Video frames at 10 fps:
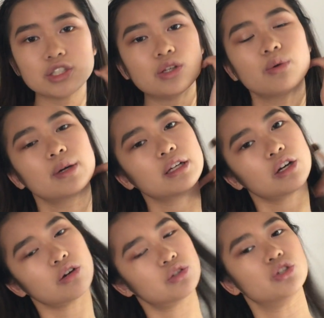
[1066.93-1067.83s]
You don't want to
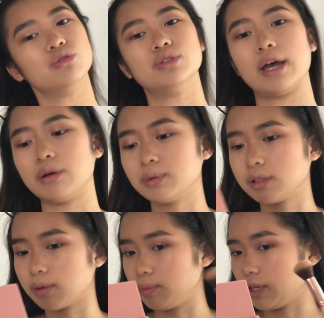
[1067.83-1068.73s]
go too down with
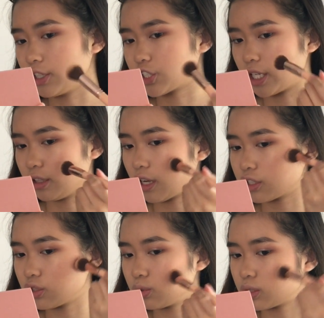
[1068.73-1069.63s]
your blush and not
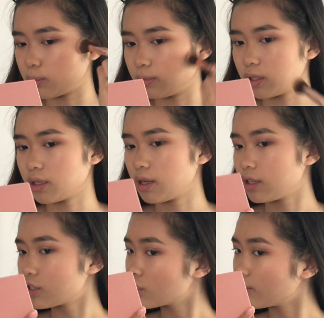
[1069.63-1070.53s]
too
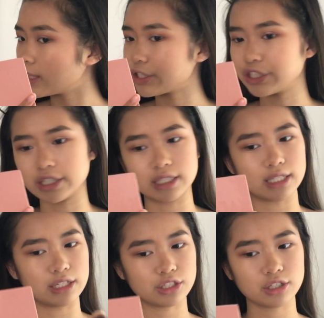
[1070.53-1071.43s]
much to the
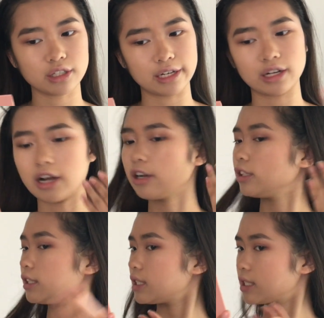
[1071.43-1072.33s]
center. Like I
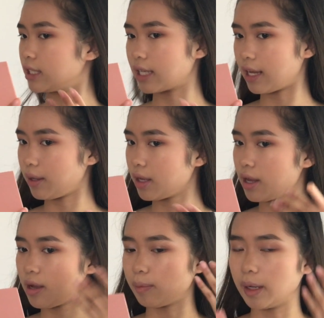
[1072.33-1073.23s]
already see that
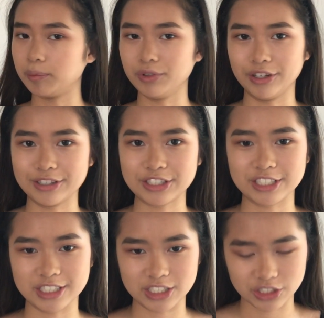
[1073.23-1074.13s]
my blush
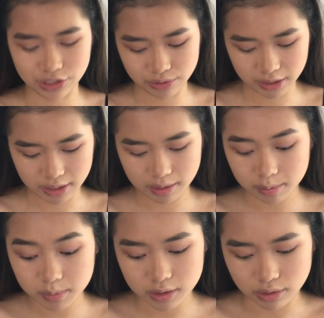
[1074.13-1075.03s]
is showing up,
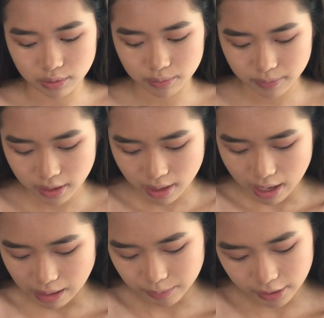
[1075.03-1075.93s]
so
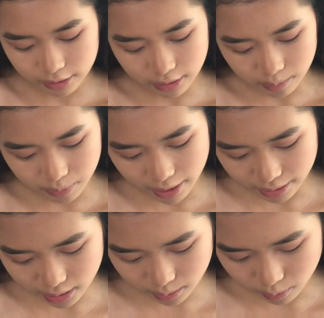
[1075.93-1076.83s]
I'm not going to apply
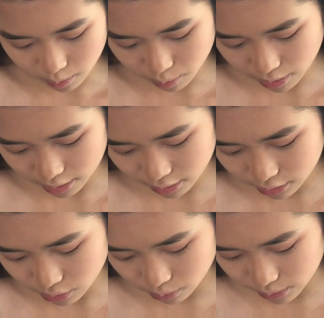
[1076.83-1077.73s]
any more
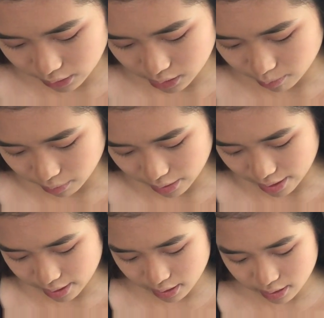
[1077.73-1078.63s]
product, only to
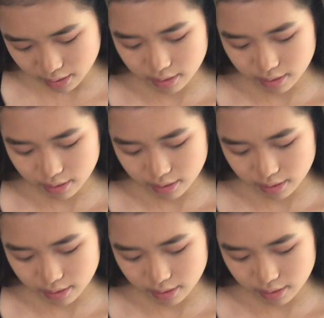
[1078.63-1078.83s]
blend.